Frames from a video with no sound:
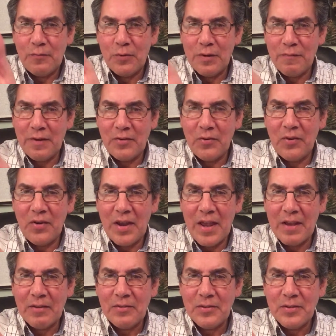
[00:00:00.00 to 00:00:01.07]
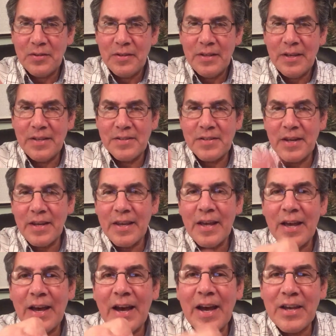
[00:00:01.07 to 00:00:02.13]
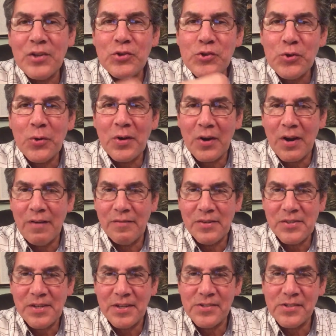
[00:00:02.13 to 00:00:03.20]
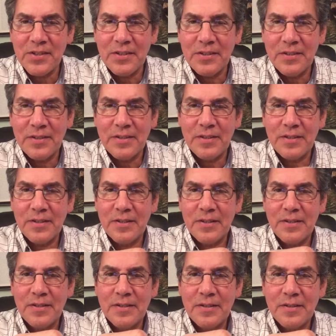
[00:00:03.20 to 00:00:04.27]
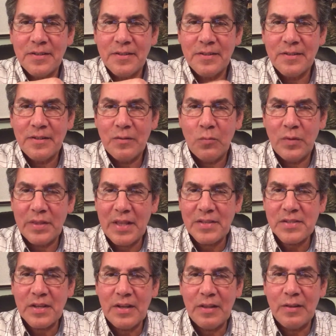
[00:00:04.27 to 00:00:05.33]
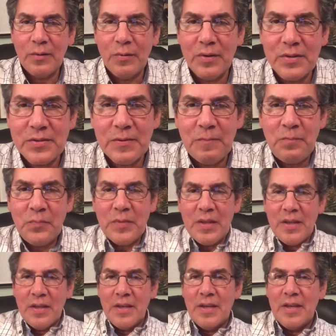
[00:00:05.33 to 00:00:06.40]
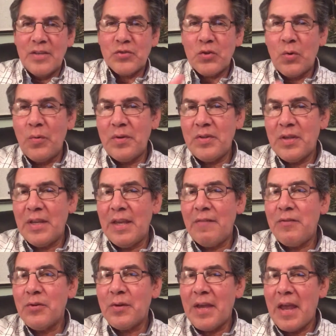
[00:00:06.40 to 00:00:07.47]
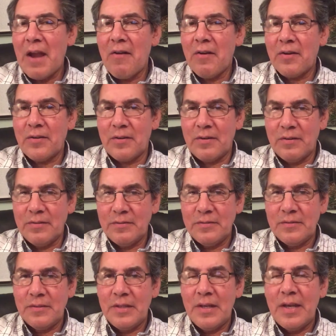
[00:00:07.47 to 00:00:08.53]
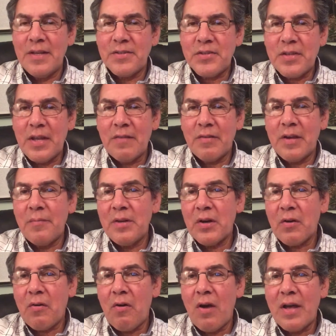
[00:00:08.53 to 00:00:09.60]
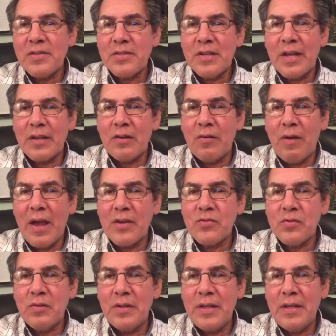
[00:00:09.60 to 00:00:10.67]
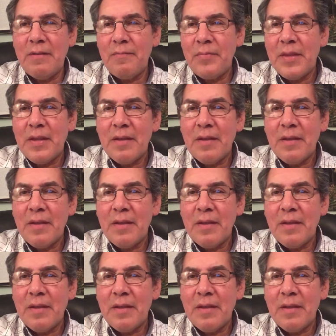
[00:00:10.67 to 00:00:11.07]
45-degree angle, and say, I enjoyed our conversation. What that's going to do is, it's going to give you character. Instead of coming across like you're actually